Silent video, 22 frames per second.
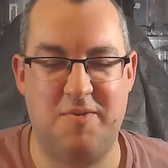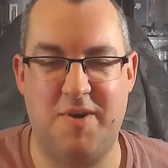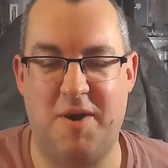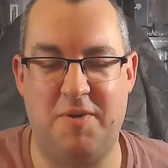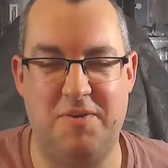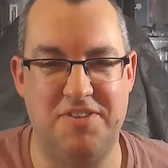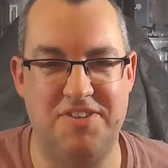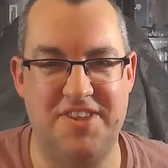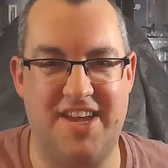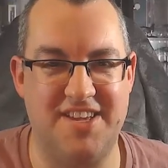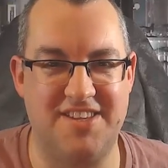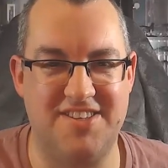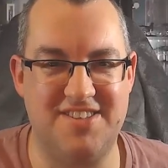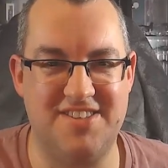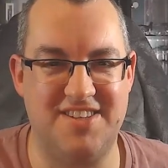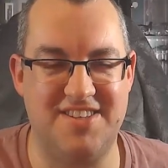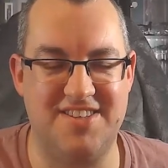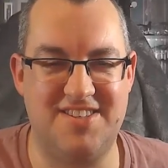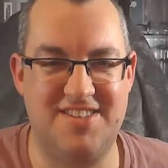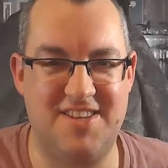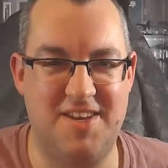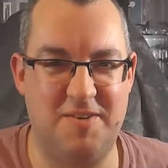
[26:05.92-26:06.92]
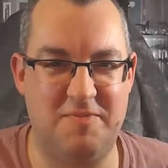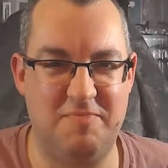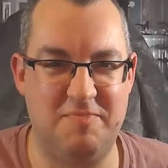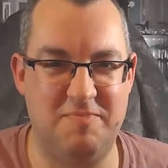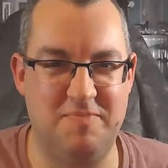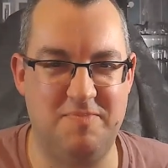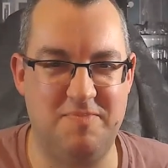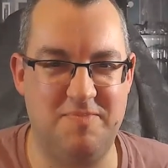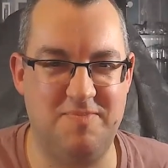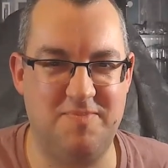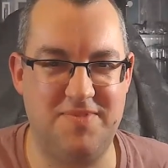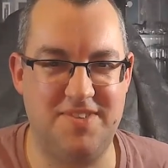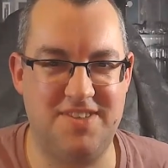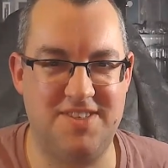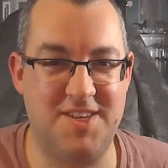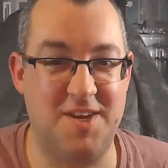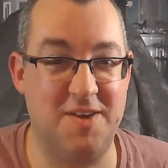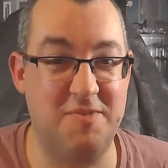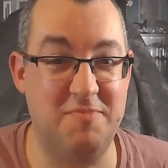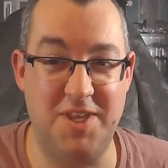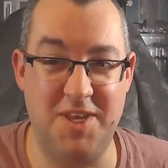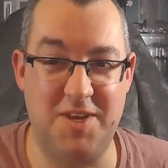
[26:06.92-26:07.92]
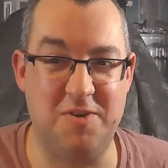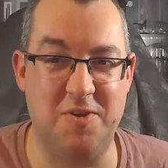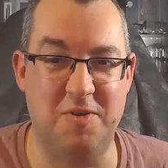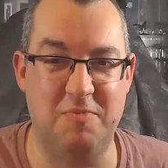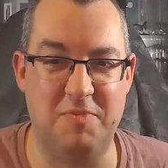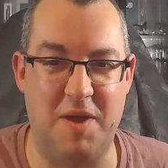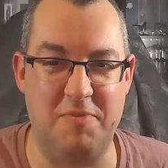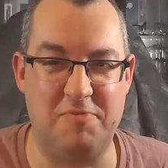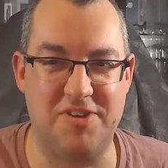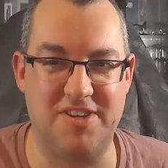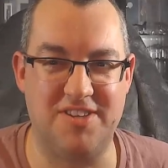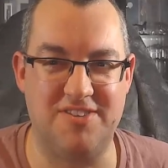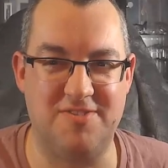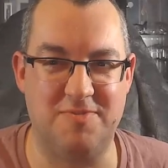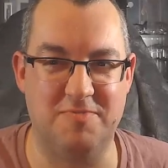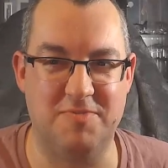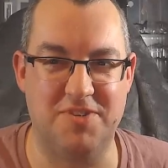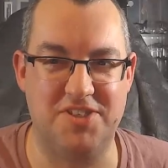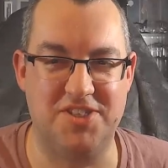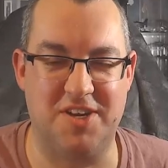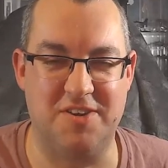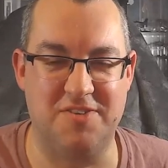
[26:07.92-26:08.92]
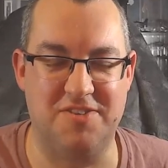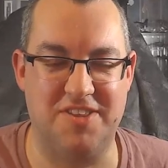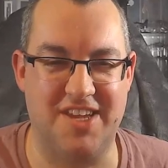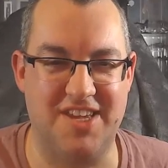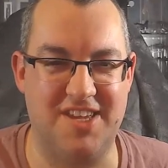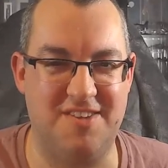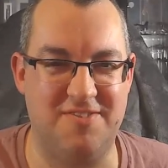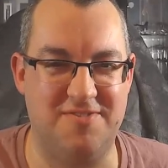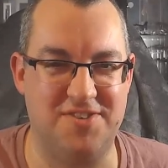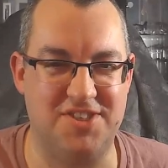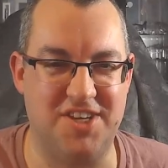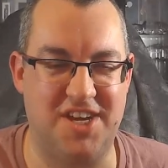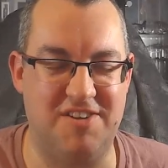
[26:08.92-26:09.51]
Oh, well, thanks. There's um, so many cool memories from the show. Thank you for